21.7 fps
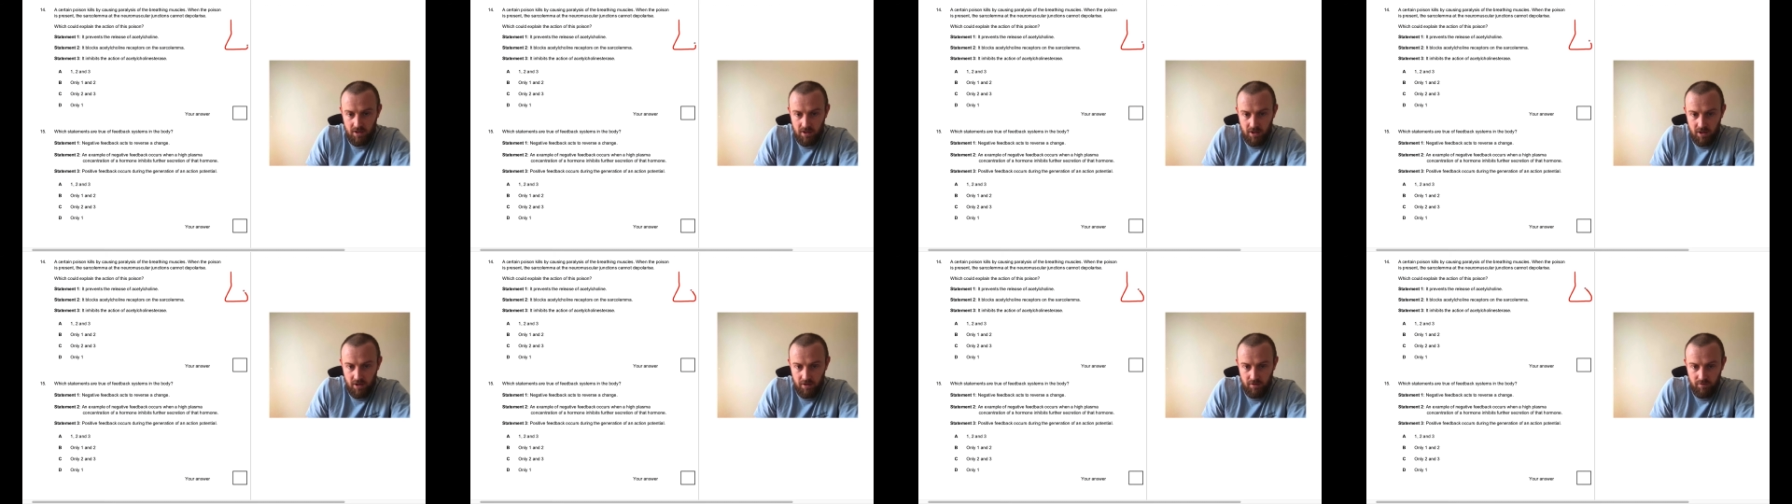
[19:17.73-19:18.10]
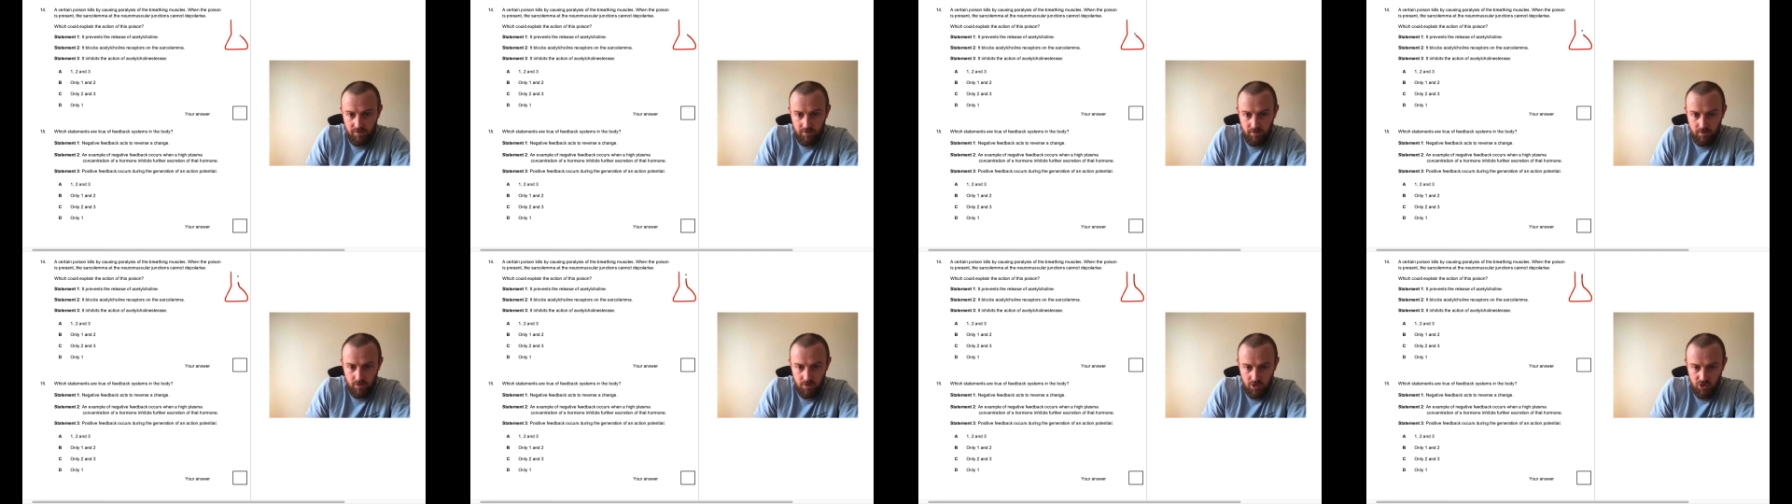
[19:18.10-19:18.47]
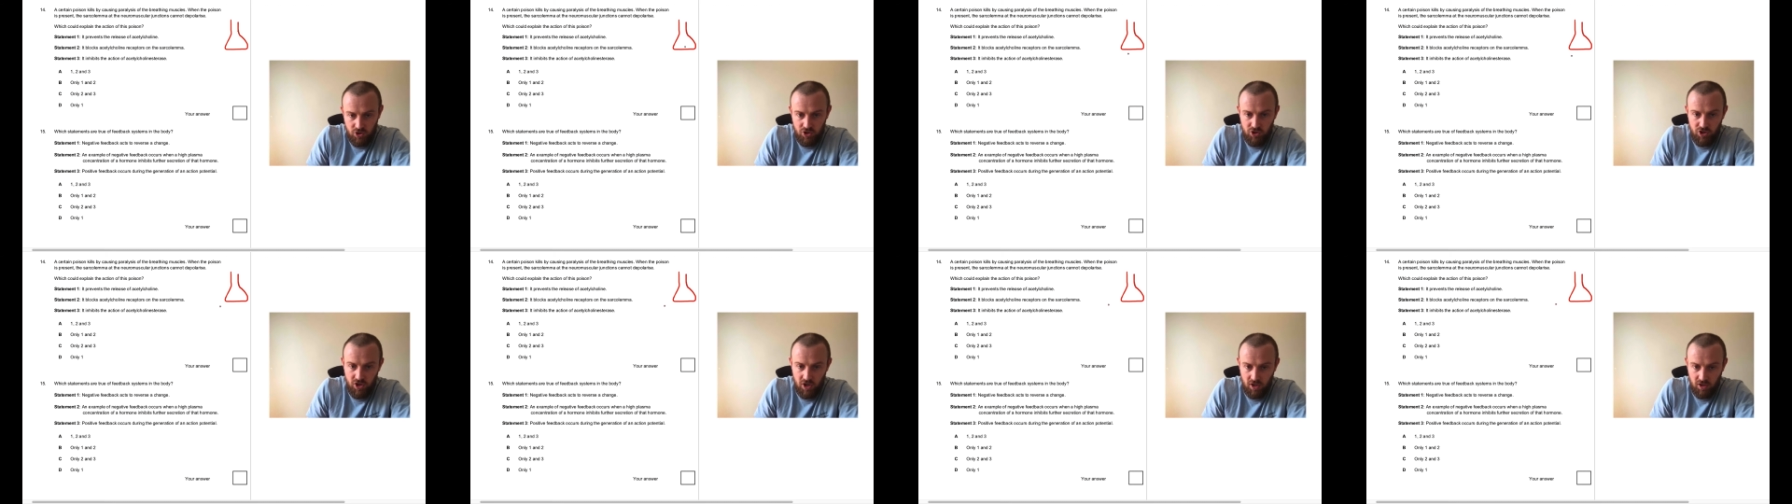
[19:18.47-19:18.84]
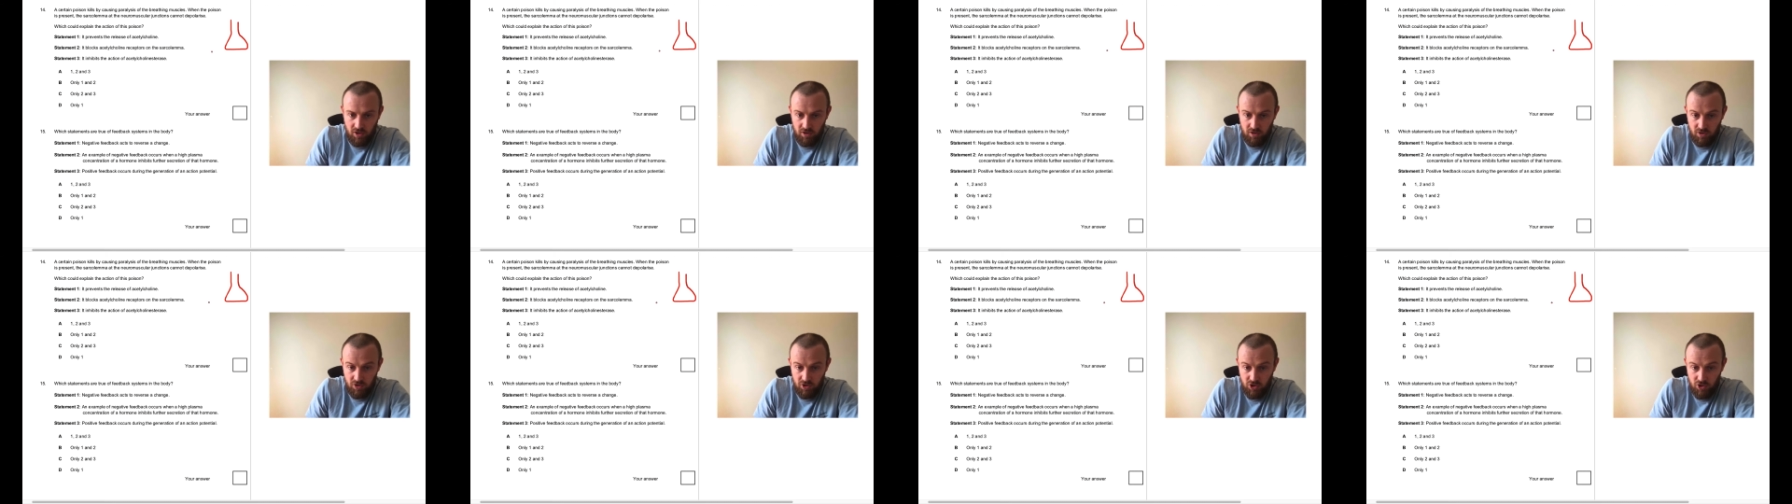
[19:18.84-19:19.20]
kind of
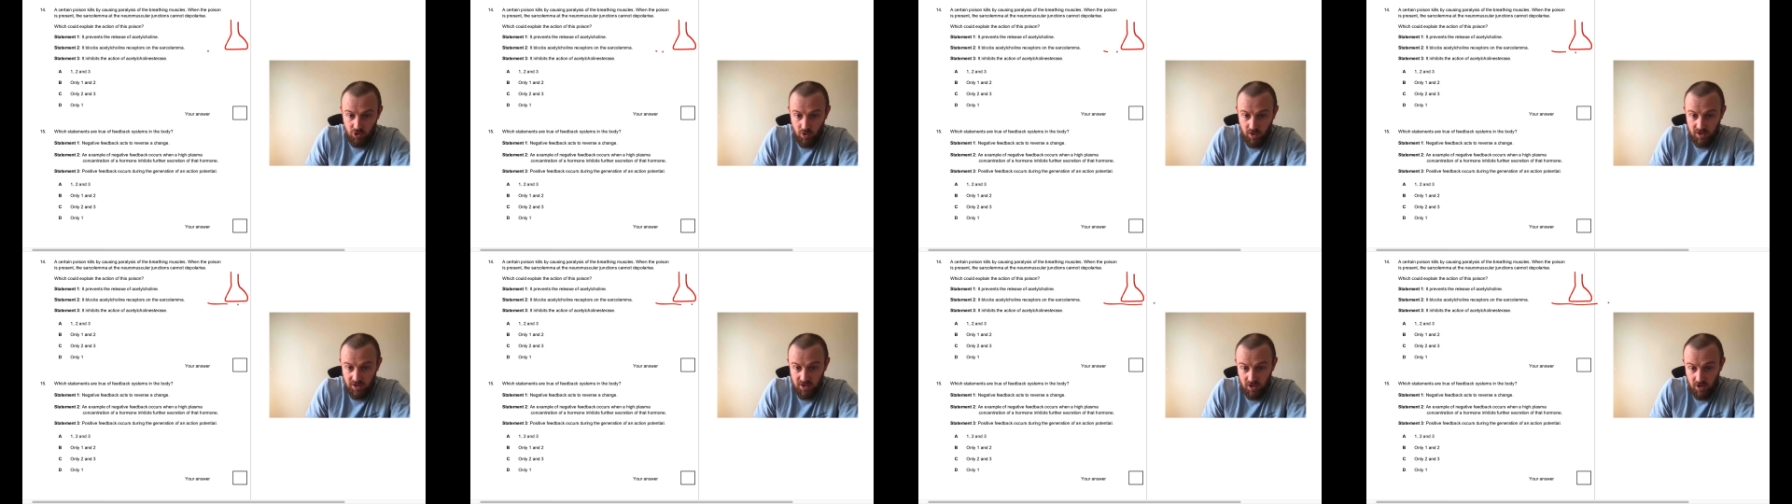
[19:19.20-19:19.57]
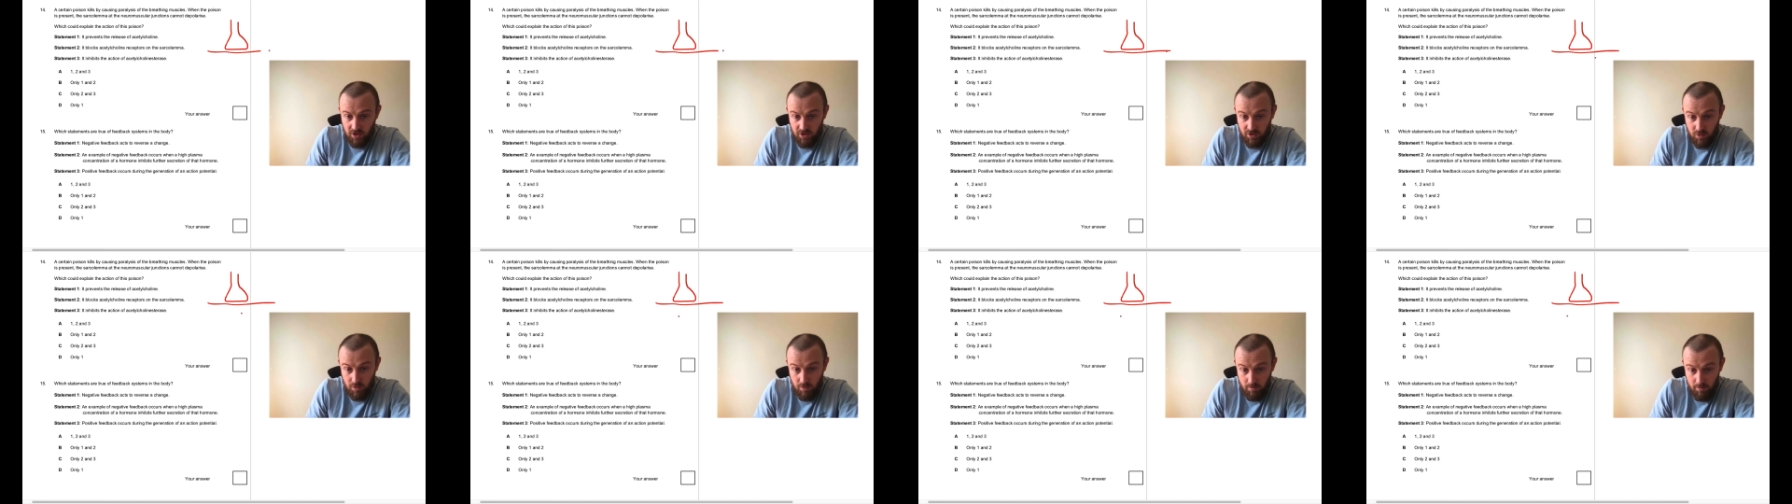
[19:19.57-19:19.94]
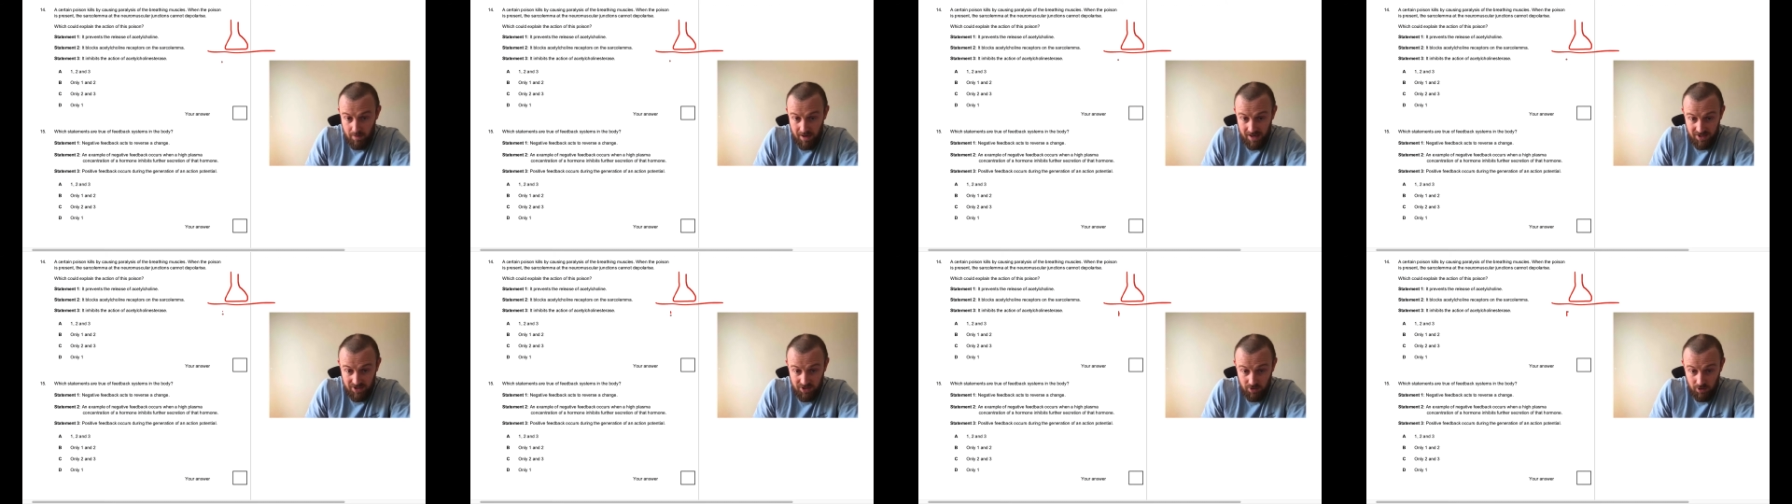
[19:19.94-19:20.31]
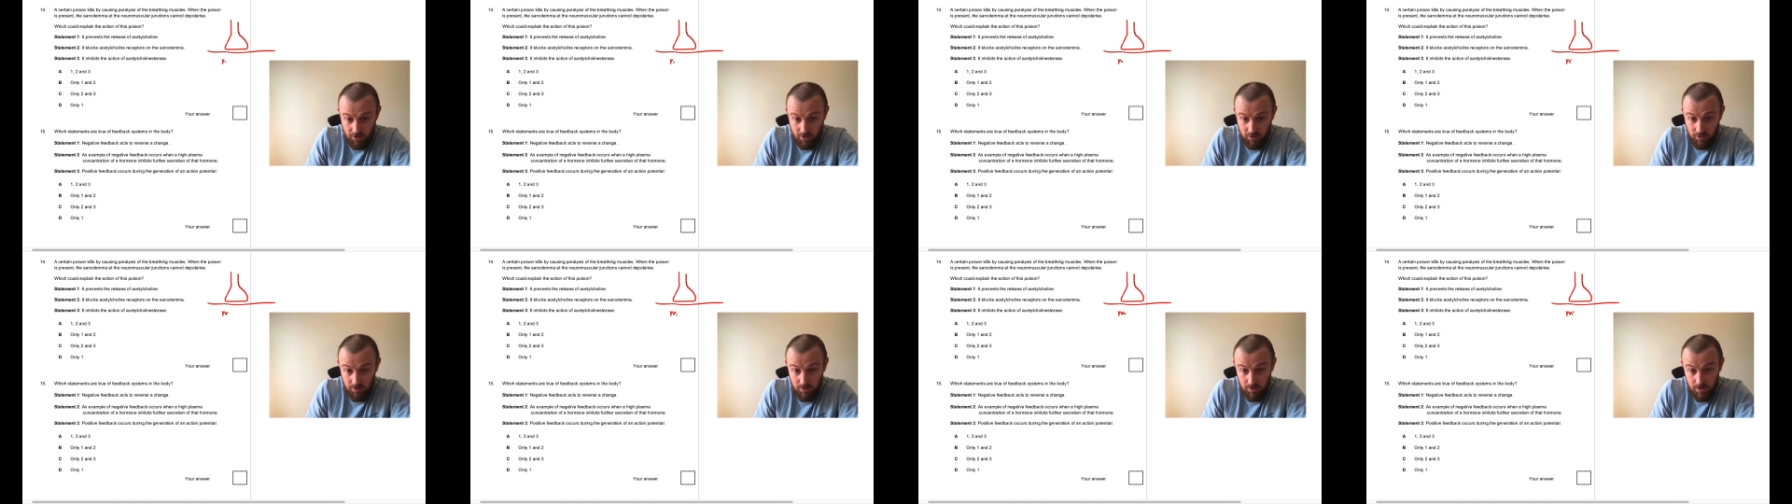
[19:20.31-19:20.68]
joins onto a muscle